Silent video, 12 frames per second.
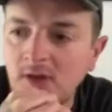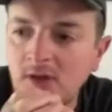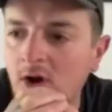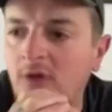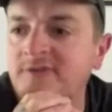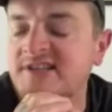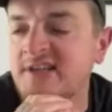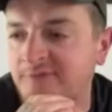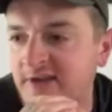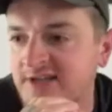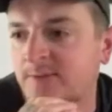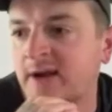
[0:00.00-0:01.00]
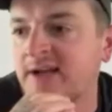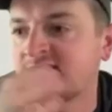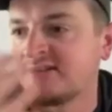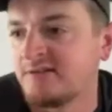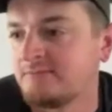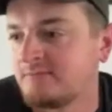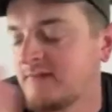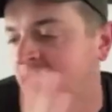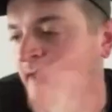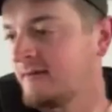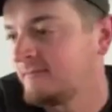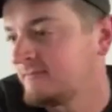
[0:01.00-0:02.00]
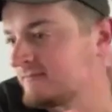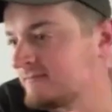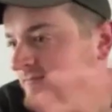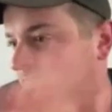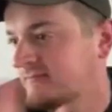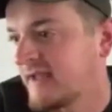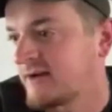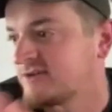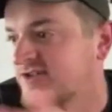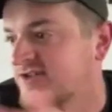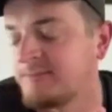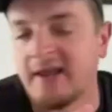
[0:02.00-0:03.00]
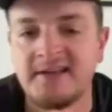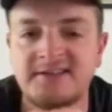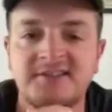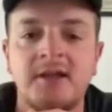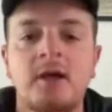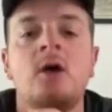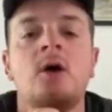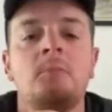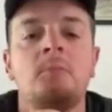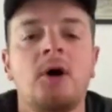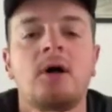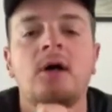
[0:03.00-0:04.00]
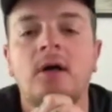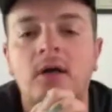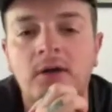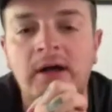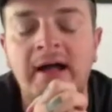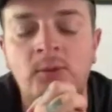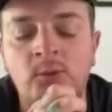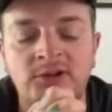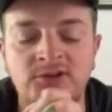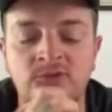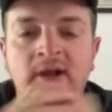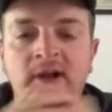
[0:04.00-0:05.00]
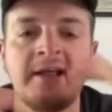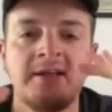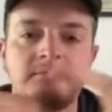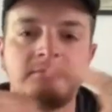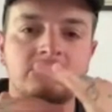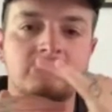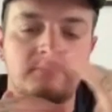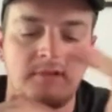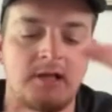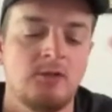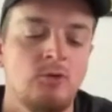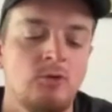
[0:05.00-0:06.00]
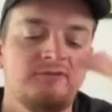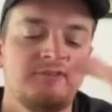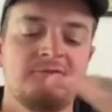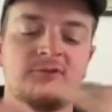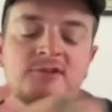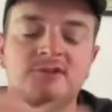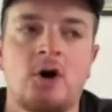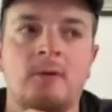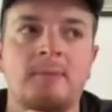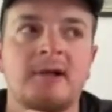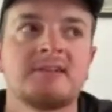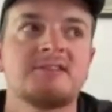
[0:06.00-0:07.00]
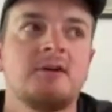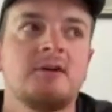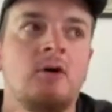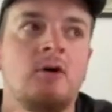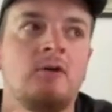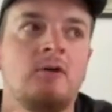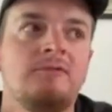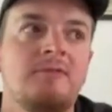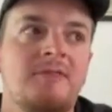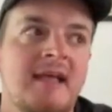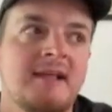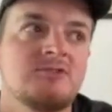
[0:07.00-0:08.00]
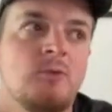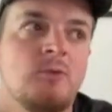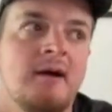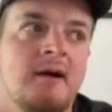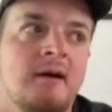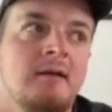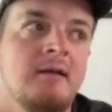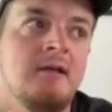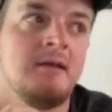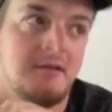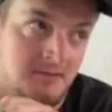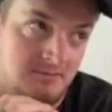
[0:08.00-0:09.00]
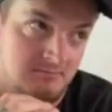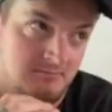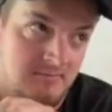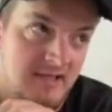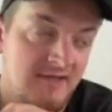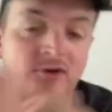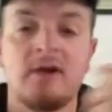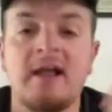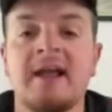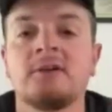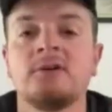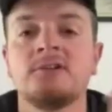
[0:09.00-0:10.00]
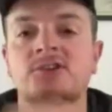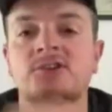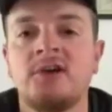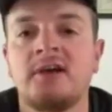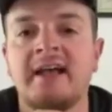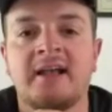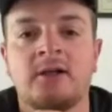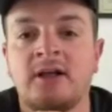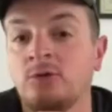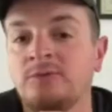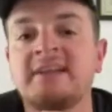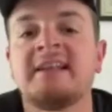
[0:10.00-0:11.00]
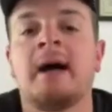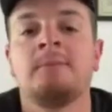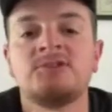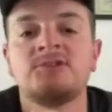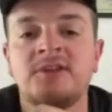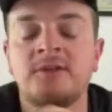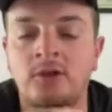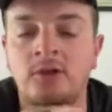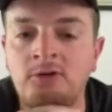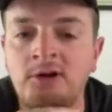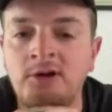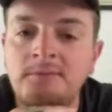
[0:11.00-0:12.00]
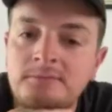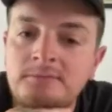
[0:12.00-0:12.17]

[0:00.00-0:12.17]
obviously you have the expression ignorance is bliss, but I wanted to write a load of different topics of things where if you're ignorant to it, it'll only damage you in the long run.